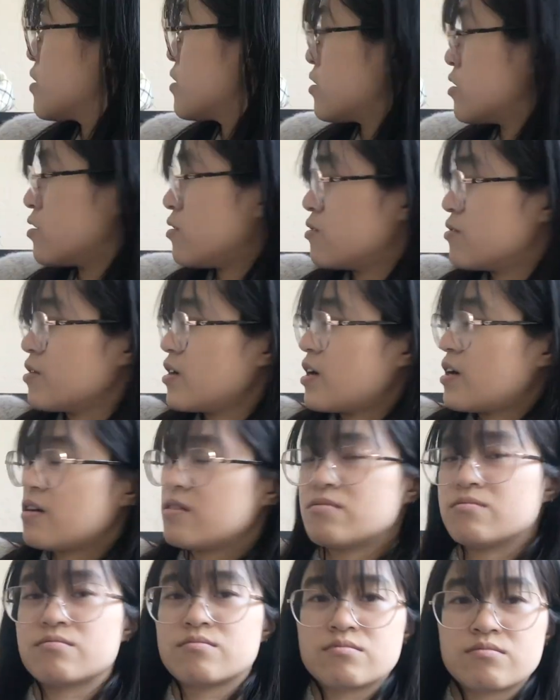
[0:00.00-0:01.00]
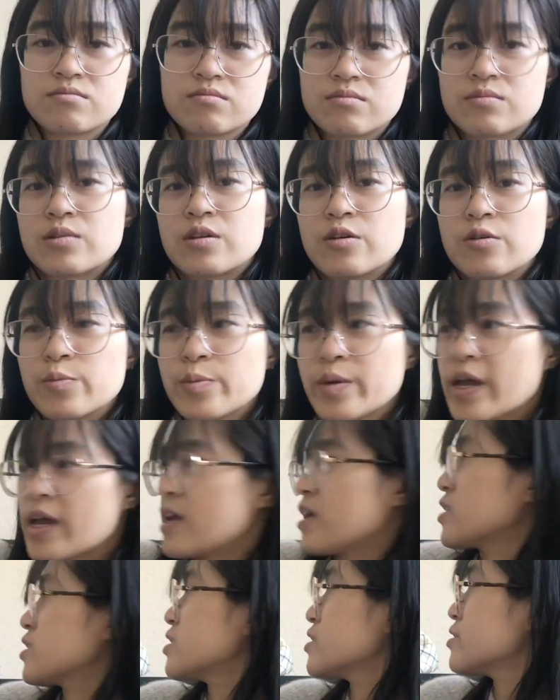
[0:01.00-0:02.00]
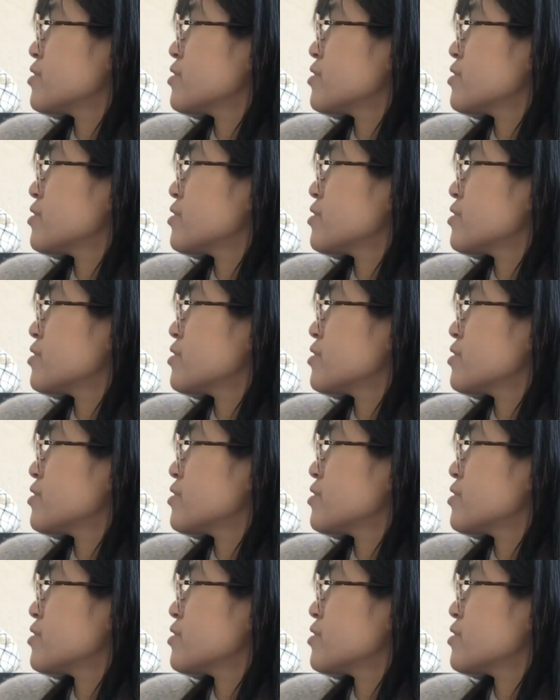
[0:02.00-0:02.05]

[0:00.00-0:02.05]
So yeah, it'll be handy in